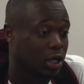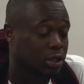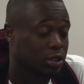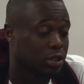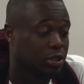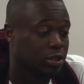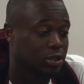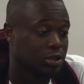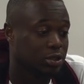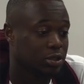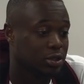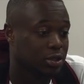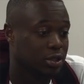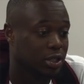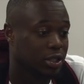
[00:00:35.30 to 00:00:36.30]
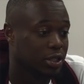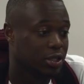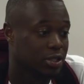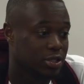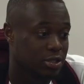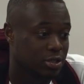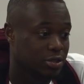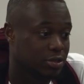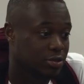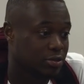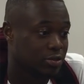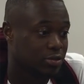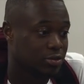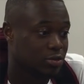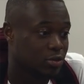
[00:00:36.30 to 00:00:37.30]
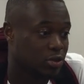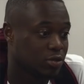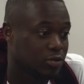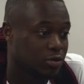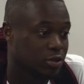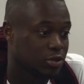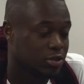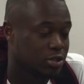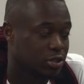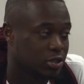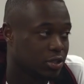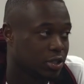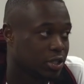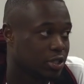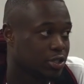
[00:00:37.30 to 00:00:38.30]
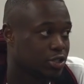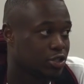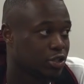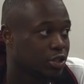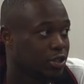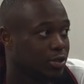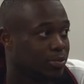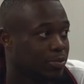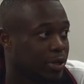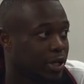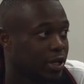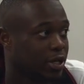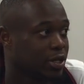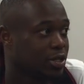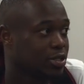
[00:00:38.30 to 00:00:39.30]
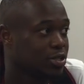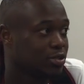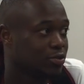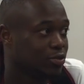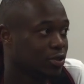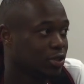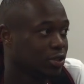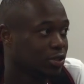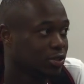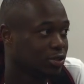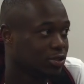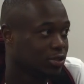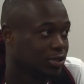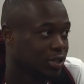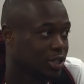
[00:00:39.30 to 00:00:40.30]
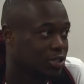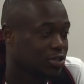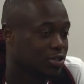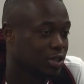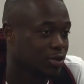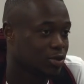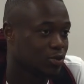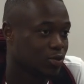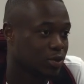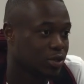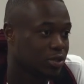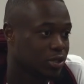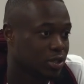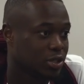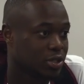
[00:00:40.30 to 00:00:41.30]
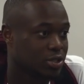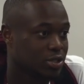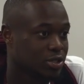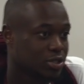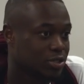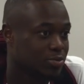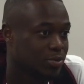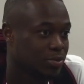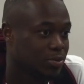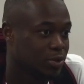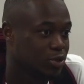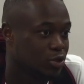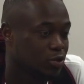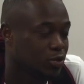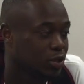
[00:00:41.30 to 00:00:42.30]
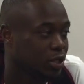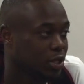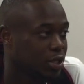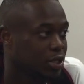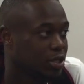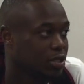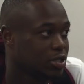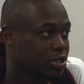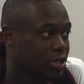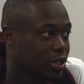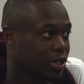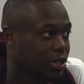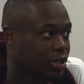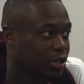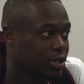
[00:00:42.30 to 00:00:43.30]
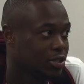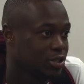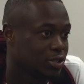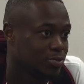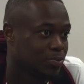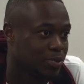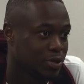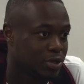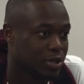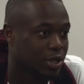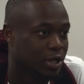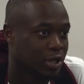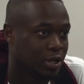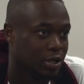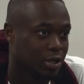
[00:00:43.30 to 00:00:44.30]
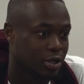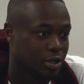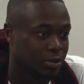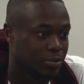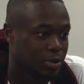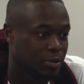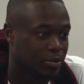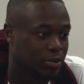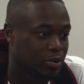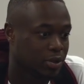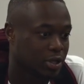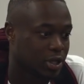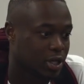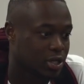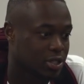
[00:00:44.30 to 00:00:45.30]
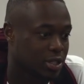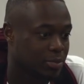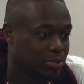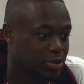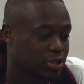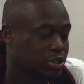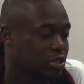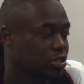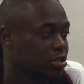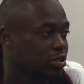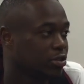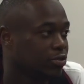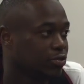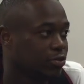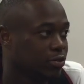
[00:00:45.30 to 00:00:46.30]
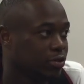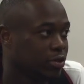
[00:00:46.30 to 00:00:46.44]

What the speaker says: I think the days, the 12, 13 days straight and pass, really, that was one of the things, just 2-a-days at the end, just put all the people, the guys that push themselves,